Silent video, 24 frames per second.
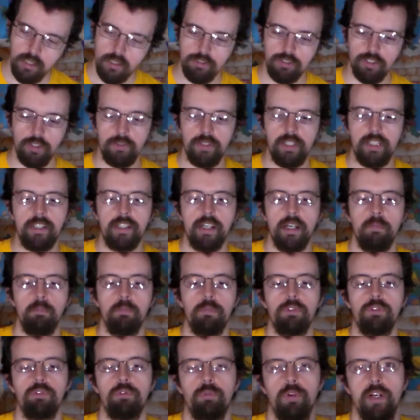So he
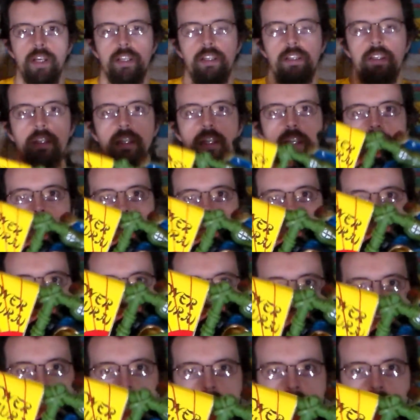comes with
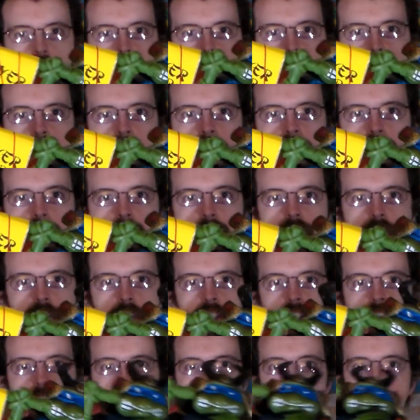his little flag right
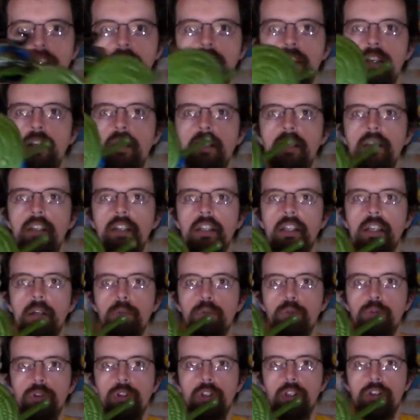there. He
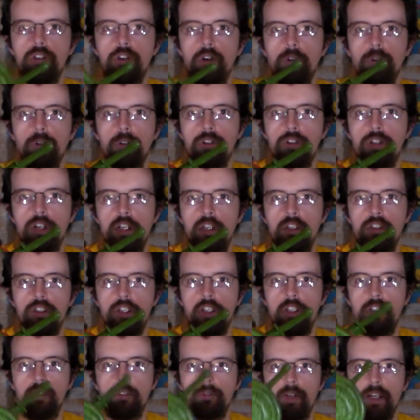comes with a turtle shell
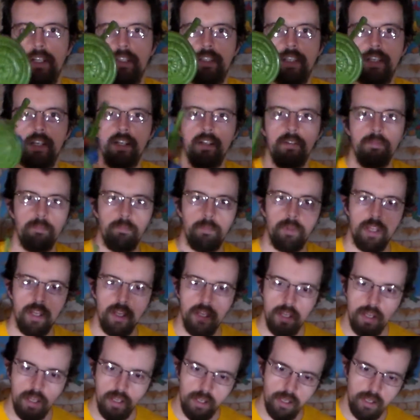shield right there.
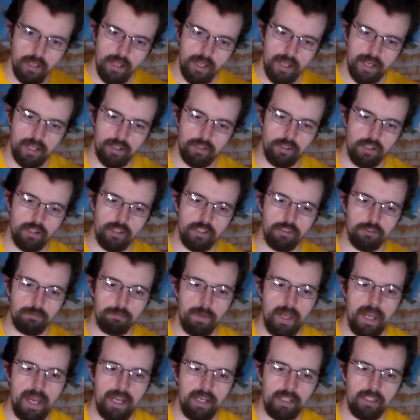And on his
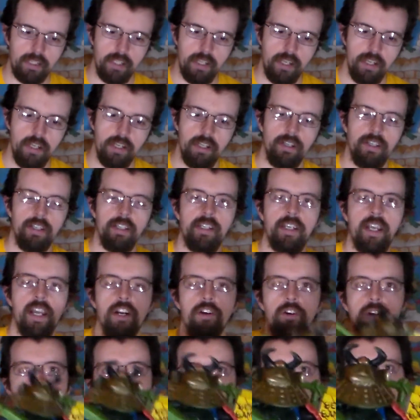back, he
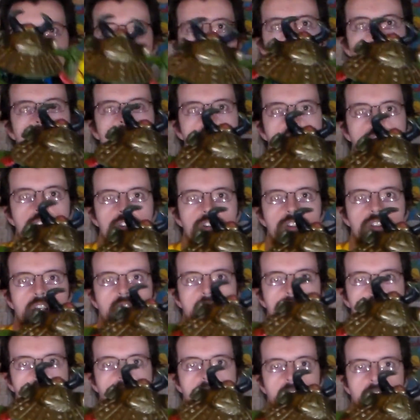carries his
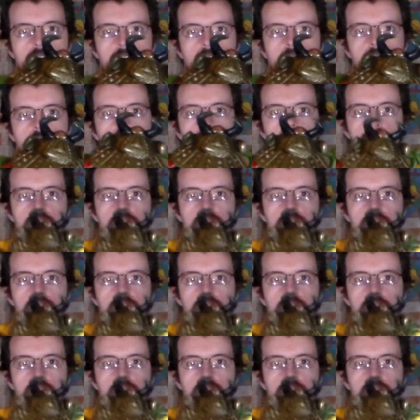katana,